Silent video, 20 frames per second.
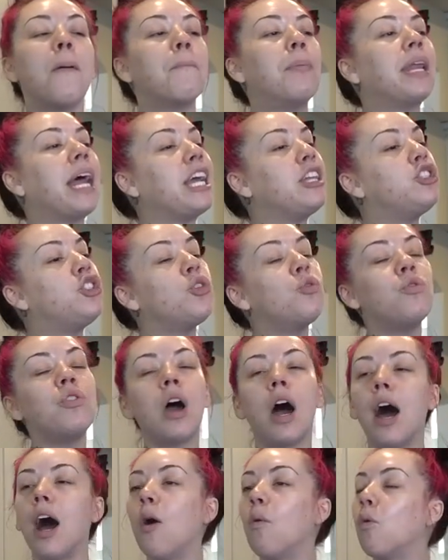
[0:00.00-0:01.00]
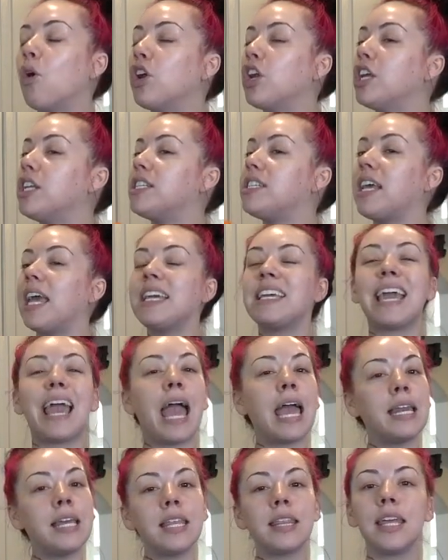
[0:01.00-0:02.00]
but I do not want to take
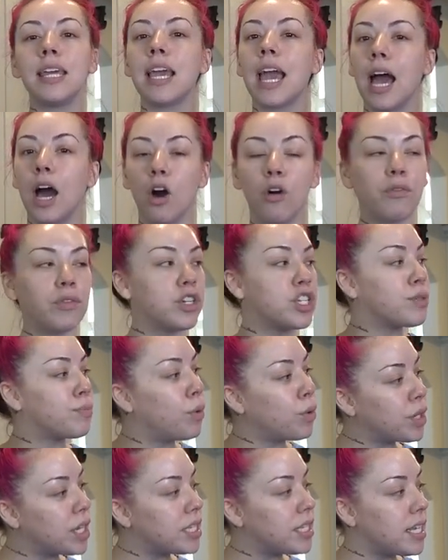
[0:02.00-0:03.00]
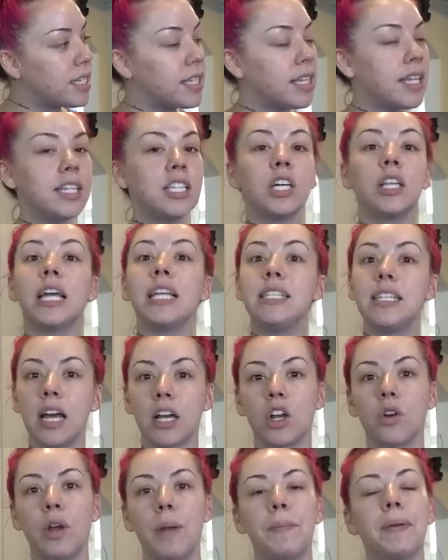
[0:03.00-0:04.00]
anything out for spooky season until I
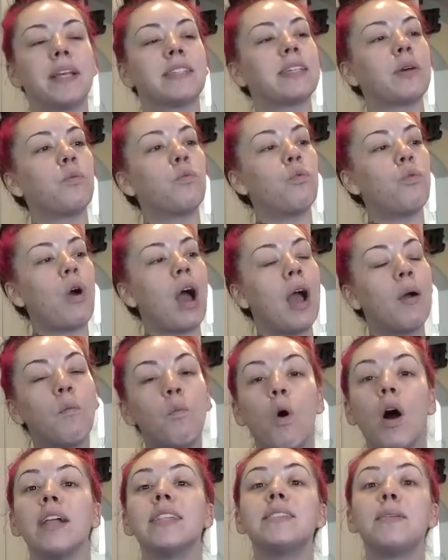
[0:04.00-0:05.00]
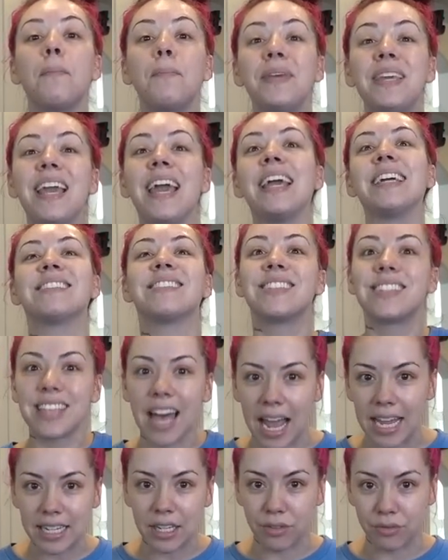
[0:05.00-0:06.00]
decorate because I want to be
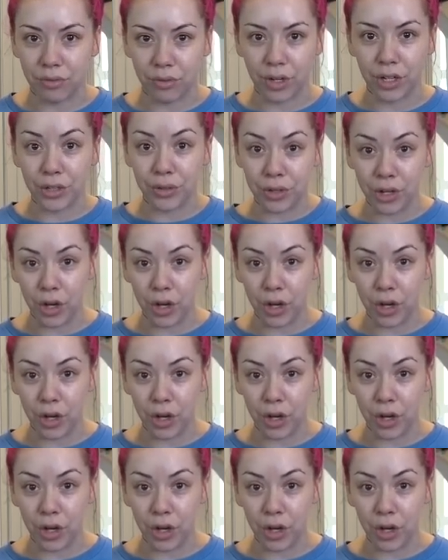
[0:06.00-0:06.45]
excited for it, you